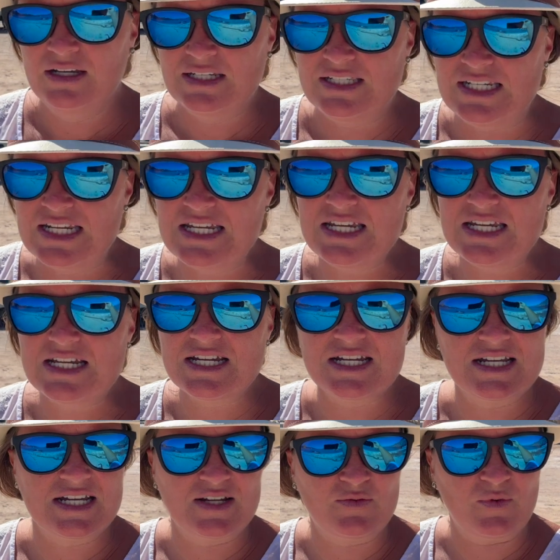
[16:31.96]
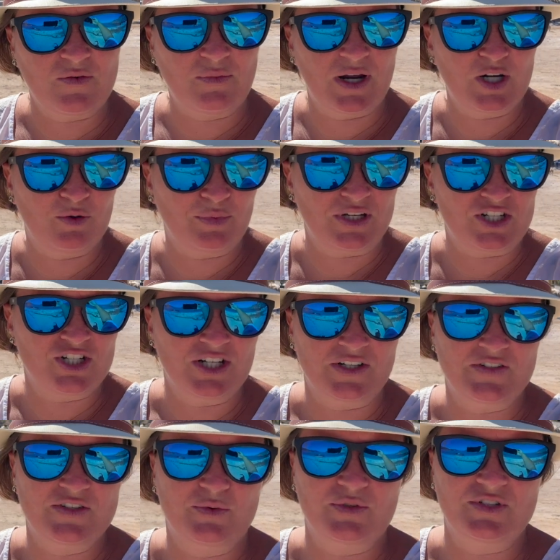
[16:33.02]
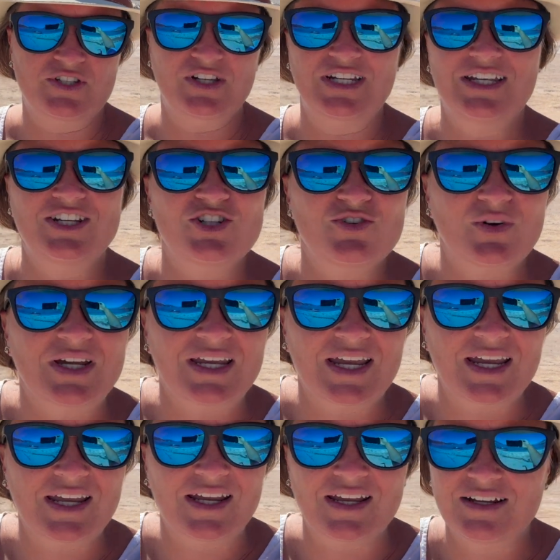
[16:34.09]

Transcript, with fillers: dinghy and we brought our beach chairs, so we're still gonna enjoy a